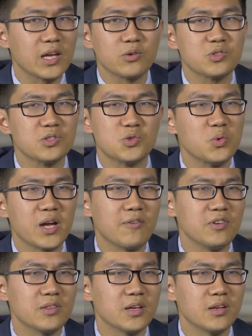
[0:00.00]
I was just doing
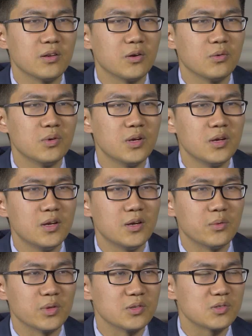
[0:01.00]
everything,
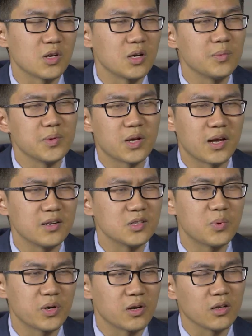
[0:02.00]
With the startup, you kind of
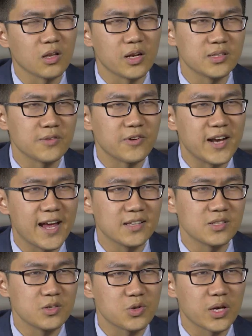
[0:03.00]
just put on a lot of different
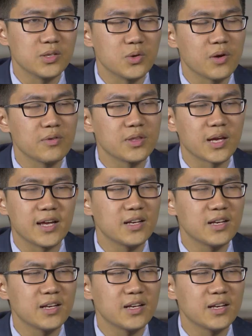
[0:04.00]
hats and you try to do everything.